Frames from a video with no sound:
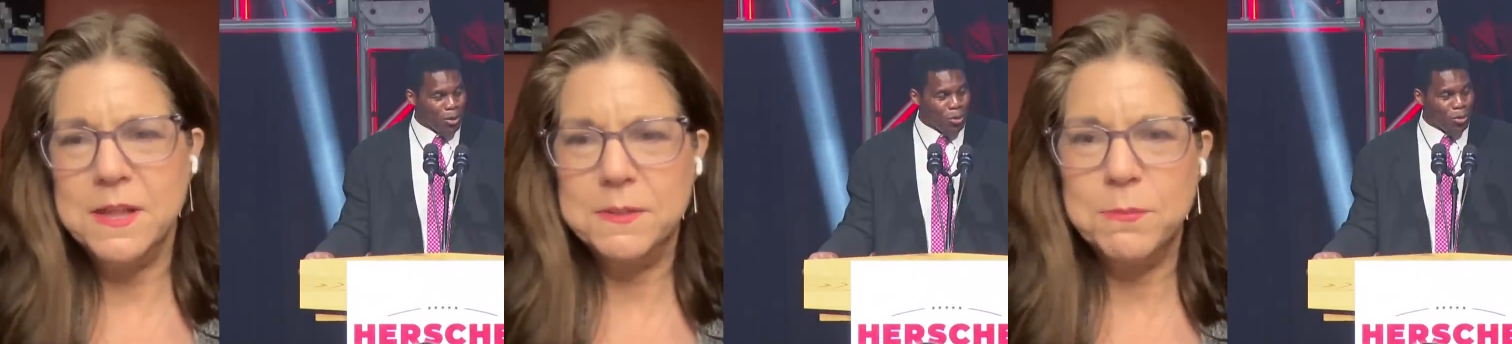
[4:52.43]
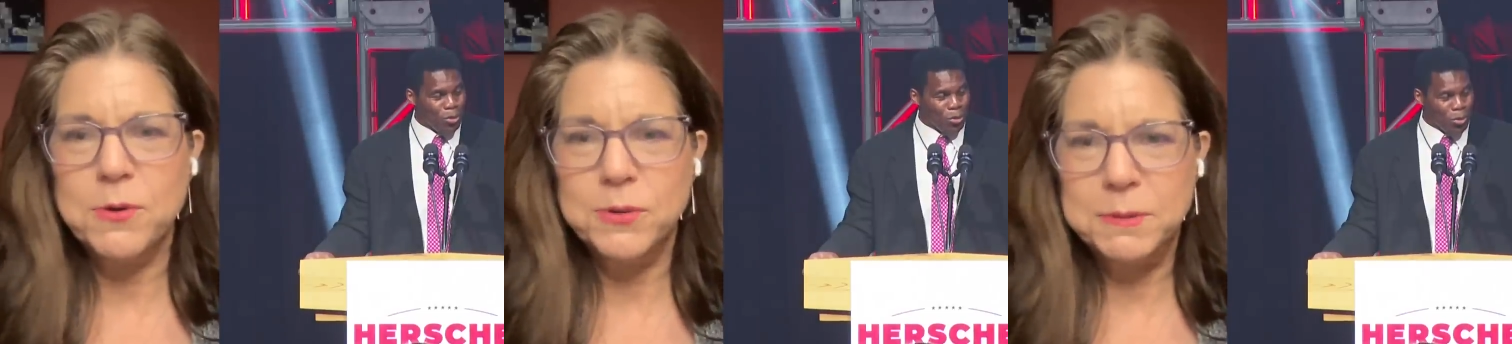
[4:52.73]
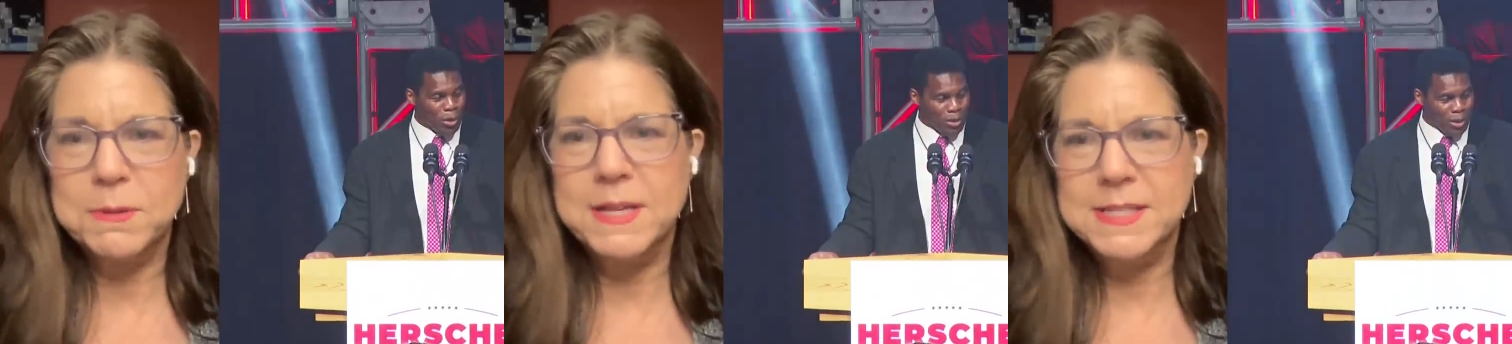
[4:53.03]
Speaker 1: at the
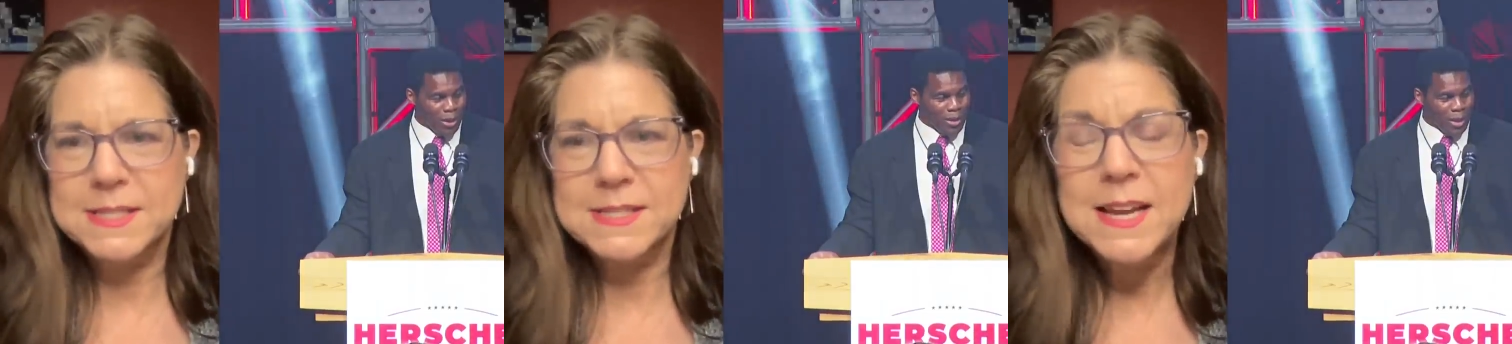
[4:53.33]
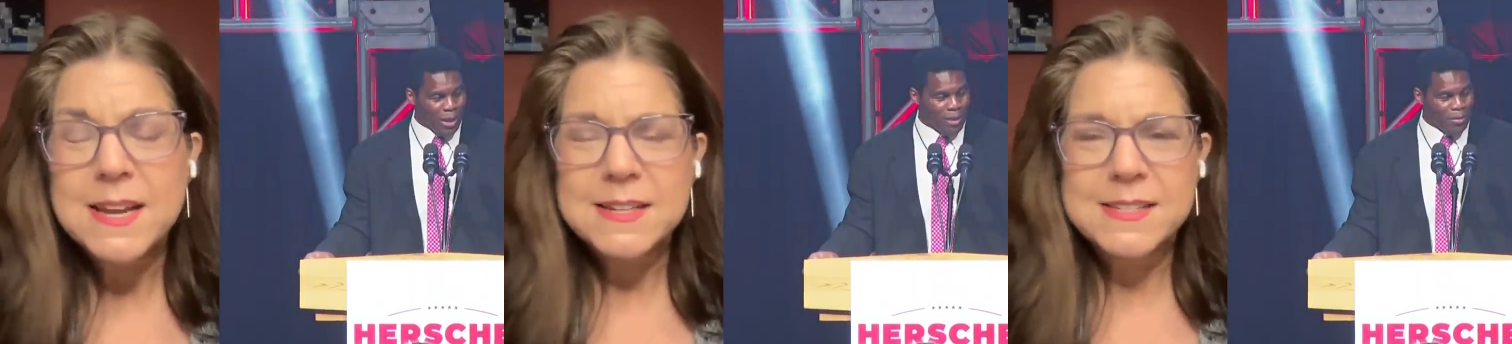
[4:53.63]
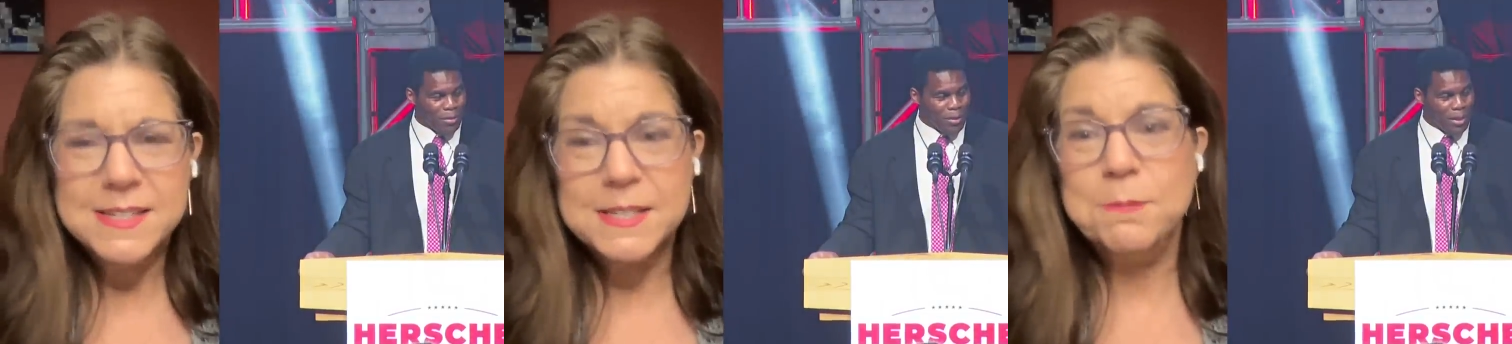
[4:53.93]
polling places
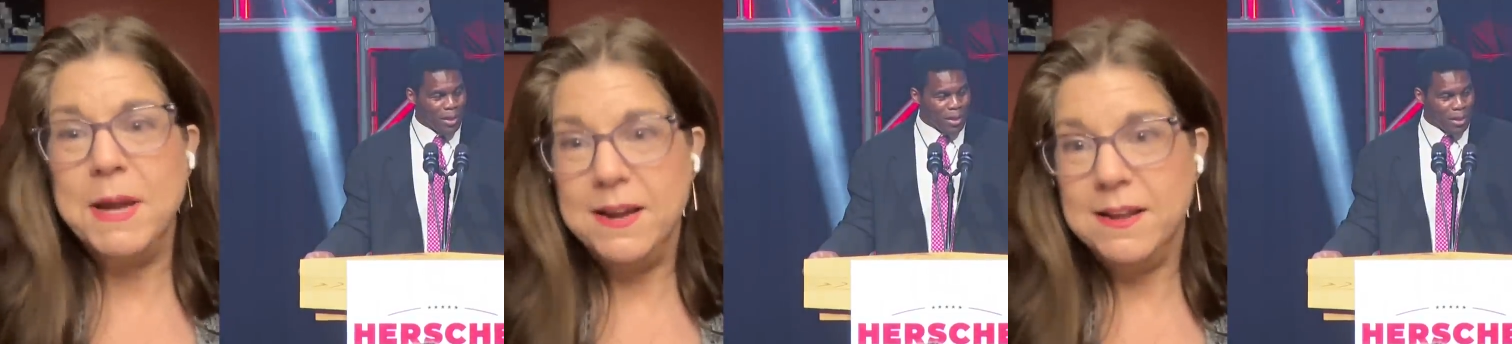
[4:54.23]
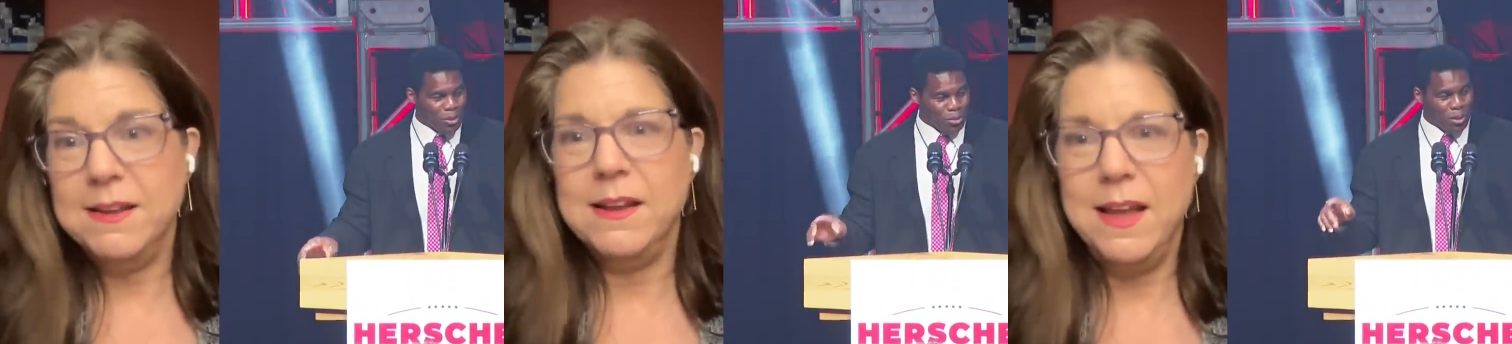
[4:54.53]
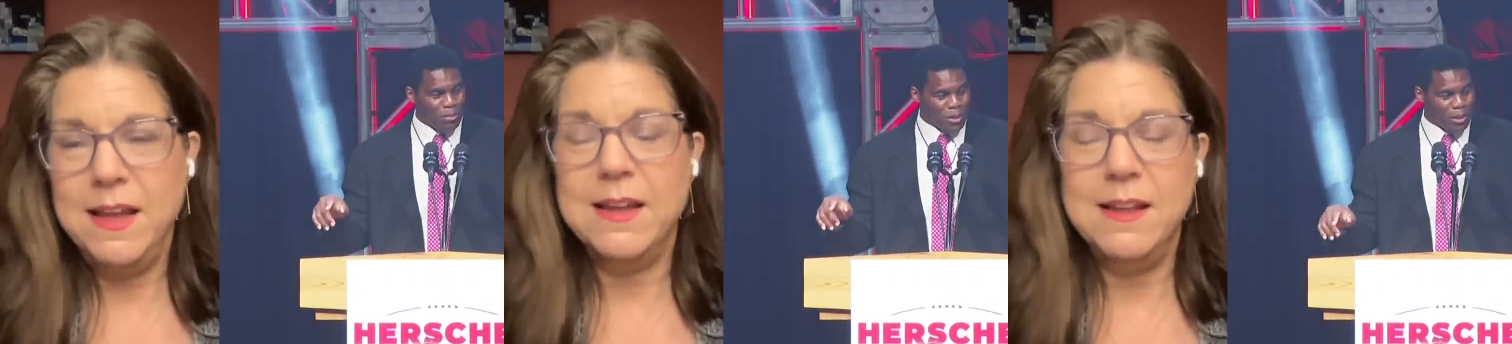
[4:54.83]

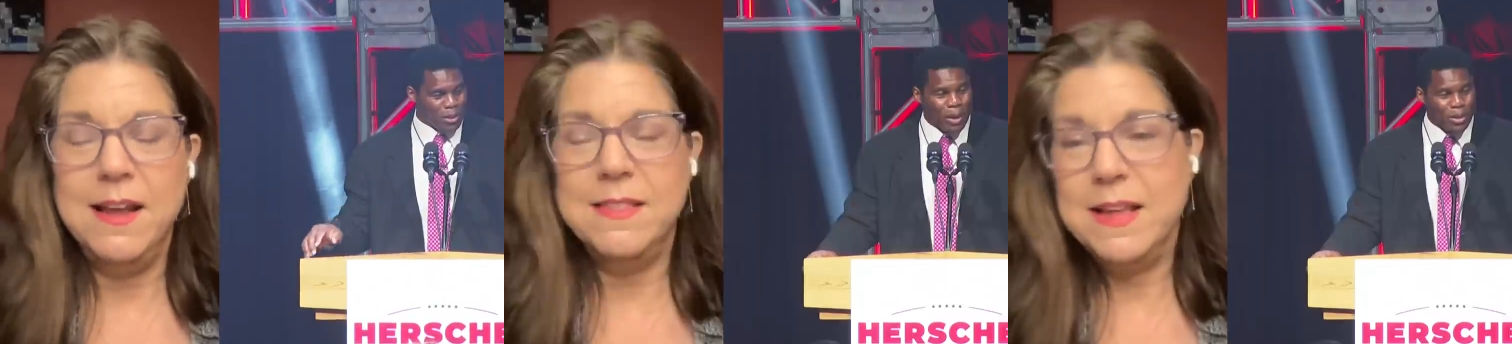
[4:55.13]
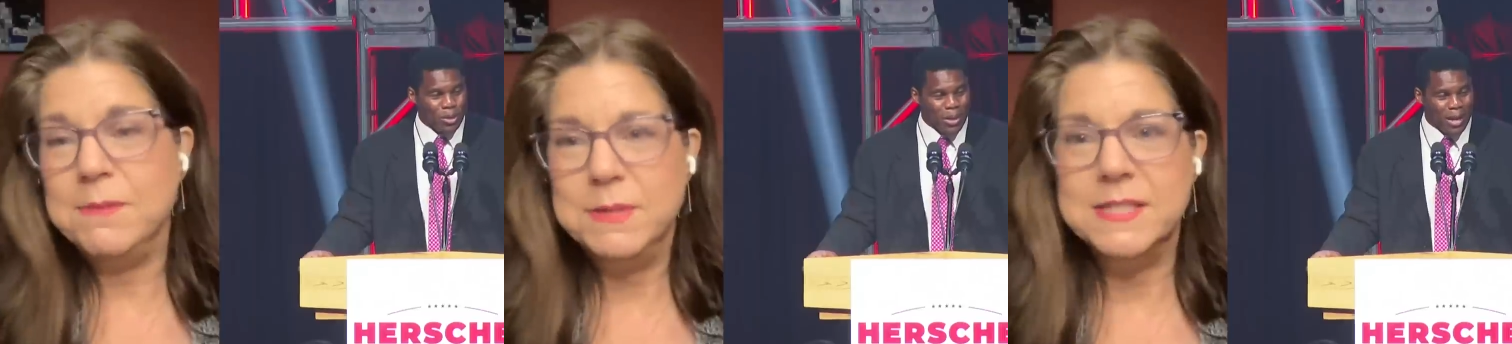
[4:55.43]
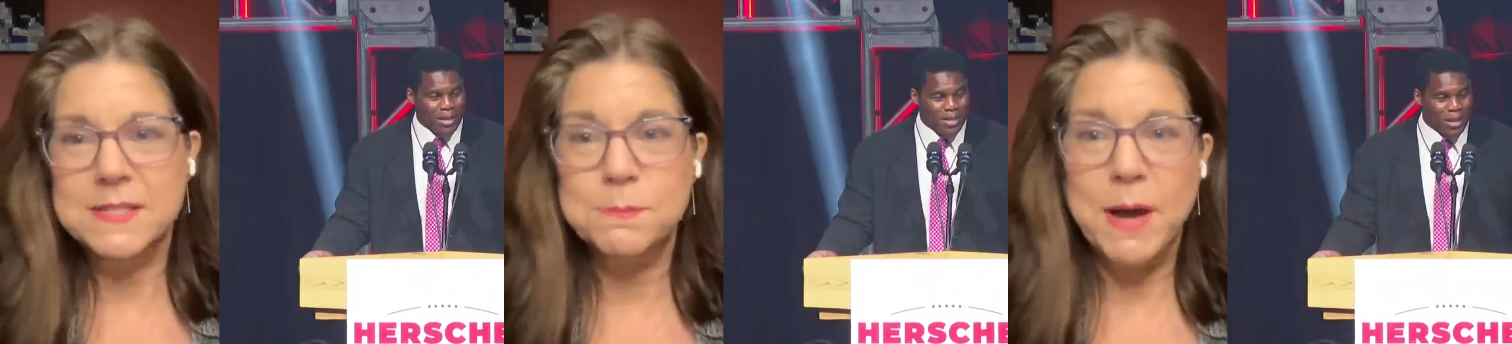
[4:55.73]
dissipating, and and that
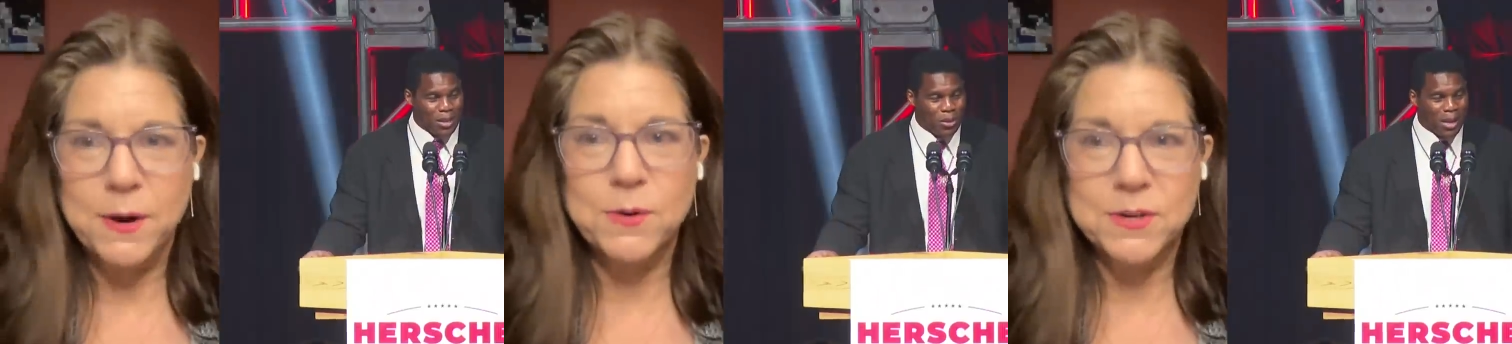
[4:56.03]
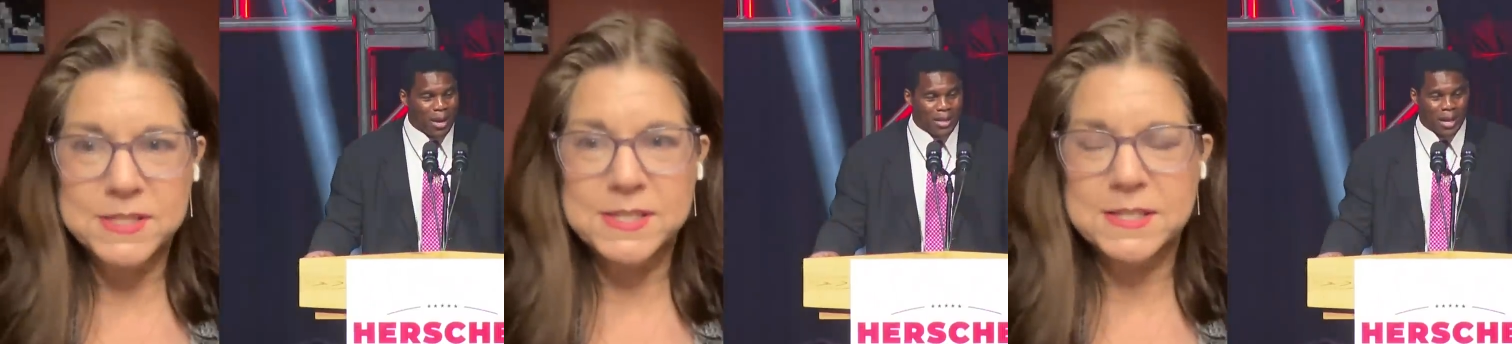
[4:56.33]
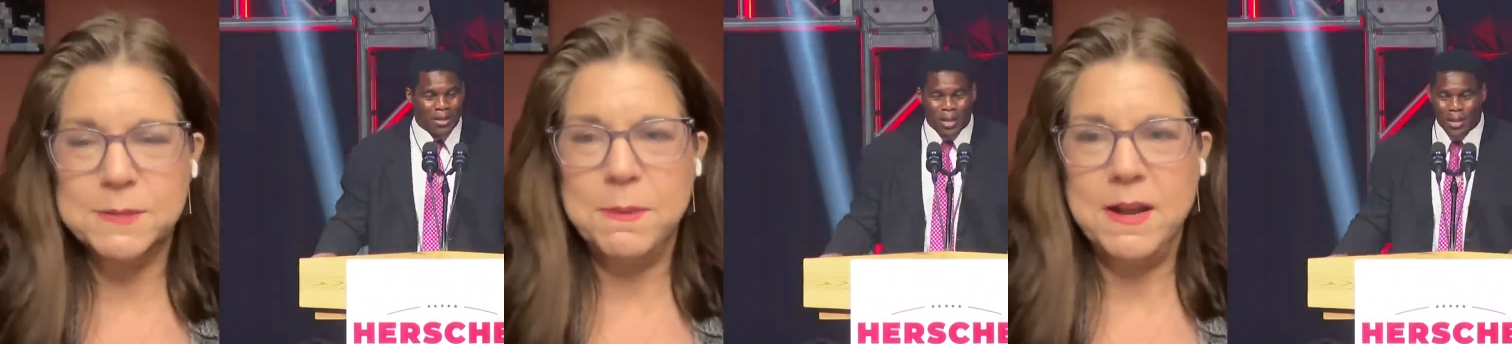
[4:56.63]
means his power is
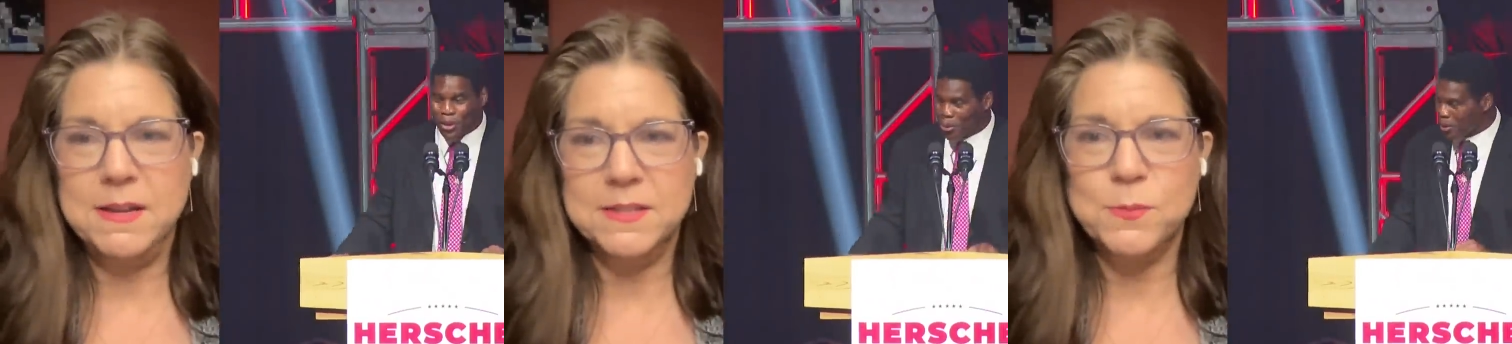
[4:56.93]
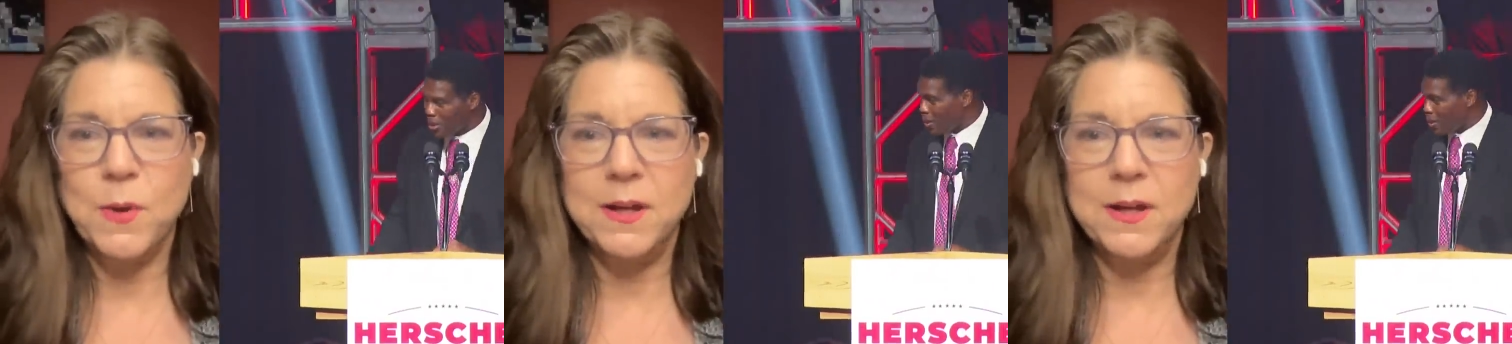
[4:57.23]
dissipating as